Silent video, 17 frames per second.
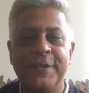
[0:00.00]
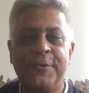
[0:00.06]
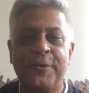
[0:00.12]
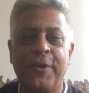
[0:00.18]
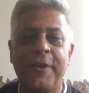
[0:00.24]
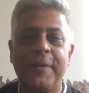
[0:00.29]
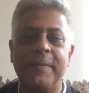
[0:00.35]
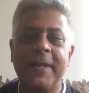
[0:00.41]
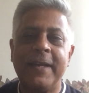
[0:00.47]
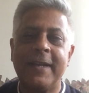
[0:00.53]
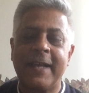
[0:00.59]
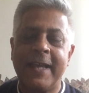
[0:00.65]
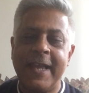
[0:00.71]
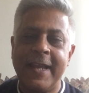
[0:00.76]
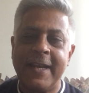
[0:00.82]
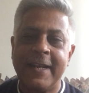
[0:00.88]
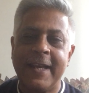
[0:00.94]
Join me
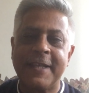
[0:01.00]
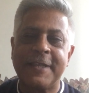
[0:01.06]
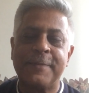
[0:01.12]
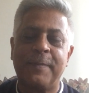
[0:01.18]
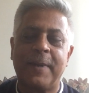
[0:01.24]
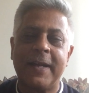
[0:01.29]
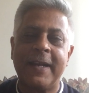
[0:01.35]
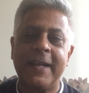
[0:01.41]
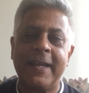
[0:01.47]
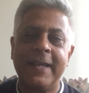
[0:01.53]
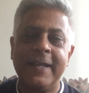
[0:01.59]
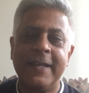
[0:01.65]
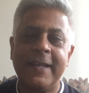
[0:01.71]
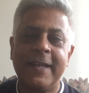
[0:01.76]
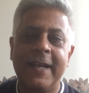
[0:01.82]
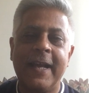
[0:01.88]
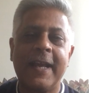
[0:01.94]
again next Monday,
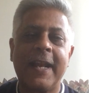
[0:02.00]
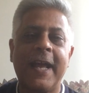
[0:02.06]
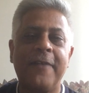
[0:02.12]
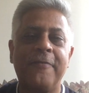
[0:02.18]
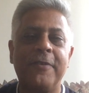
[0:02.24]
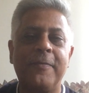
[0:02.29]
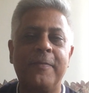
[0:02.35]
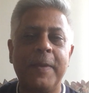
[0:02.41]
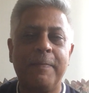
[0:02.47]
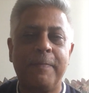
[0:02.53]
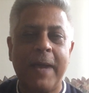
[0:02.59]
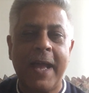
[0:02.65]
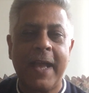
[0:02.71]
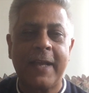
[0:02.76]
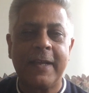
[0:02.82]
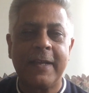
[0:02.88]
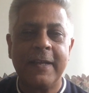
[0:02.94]
and I will be
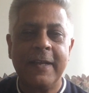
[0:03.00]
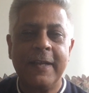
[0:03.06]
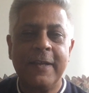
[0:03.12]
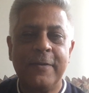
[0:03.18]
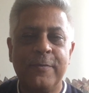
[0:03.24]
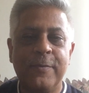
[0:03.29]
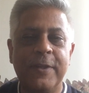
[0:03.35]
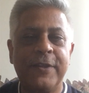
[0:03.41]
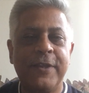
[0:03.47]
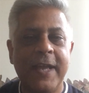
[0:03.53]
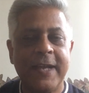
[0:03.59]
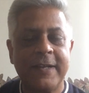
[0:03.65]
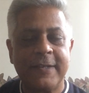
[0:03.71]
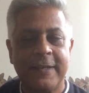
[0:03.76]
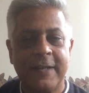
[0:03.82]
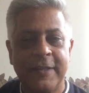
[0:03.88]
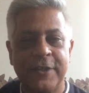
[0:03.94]
back with
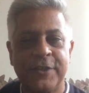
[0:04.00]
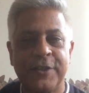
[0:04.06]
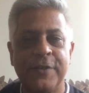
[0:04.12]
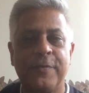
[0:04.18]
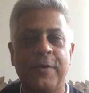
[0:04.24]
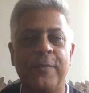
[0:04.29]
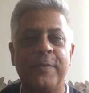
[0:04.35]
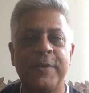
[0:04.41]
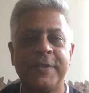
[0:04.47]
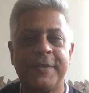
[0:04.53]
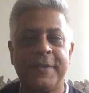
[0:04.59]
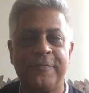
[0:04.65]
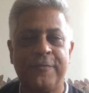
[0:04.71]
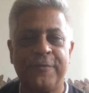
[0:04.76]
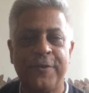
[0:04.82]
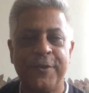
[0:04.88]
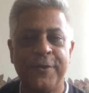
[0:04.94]
yet another Shiva
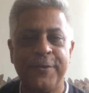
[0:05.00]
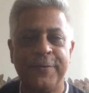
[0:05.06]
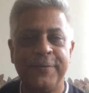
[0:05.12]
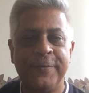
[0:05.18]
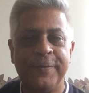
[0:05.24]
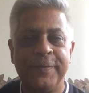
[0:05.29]
wisdom for you.